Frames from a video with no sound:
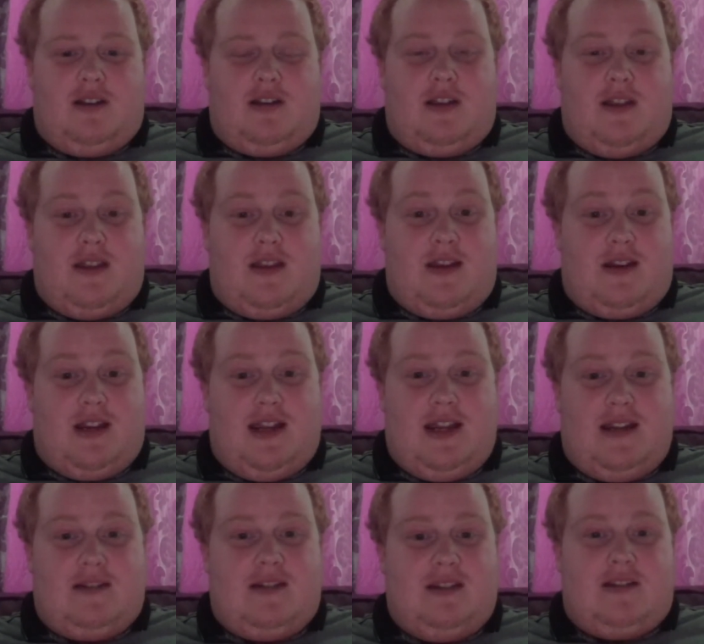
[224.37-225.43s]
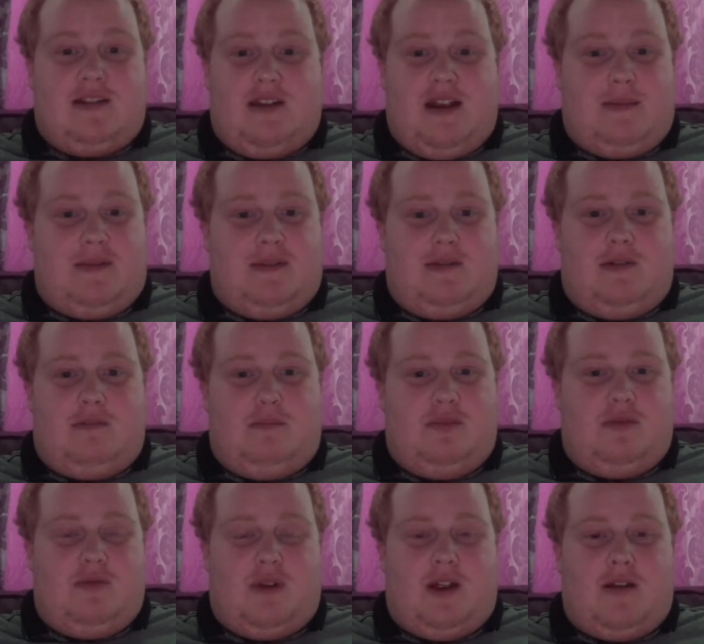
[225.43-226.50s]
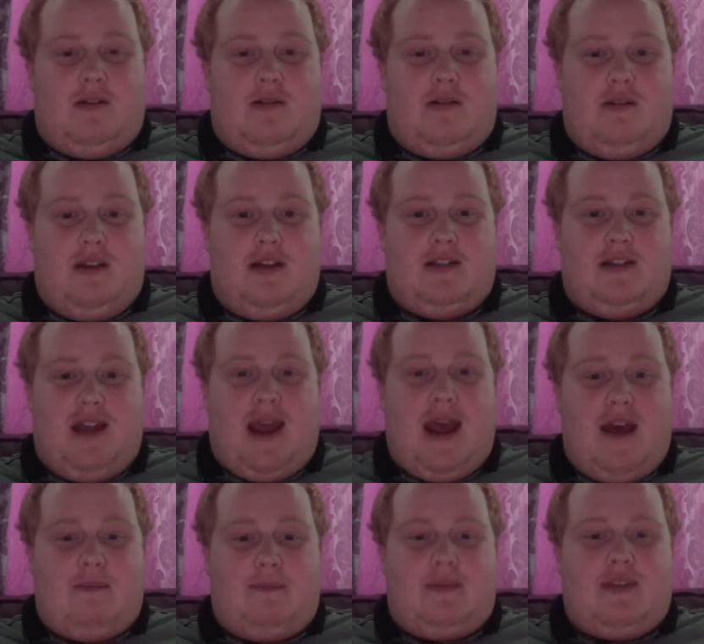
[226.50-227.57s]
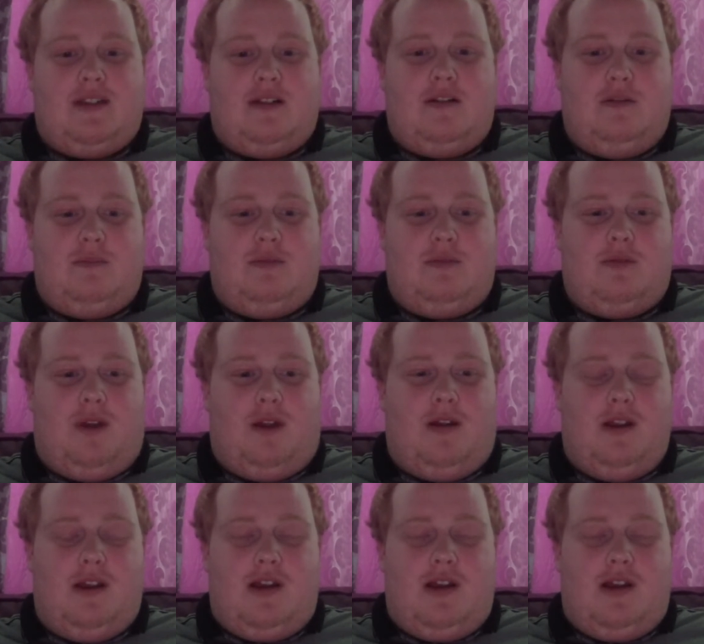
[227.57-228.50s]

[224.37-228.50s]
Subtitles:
The kid is an absolute baller. He's an absolute baller.